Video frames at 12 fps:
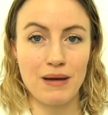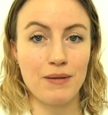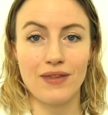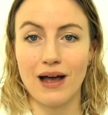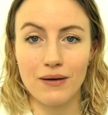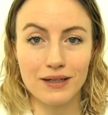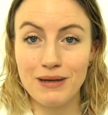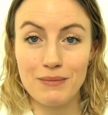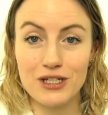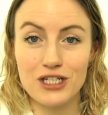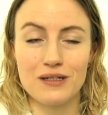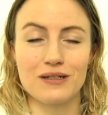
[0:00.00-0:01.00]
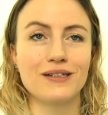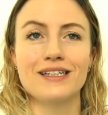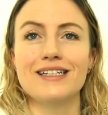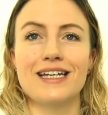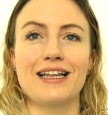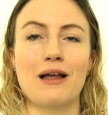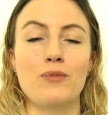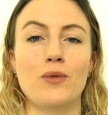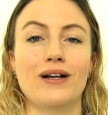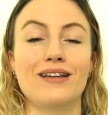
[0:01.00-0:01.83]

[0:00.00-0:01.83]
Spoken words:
maybe she'll take that more.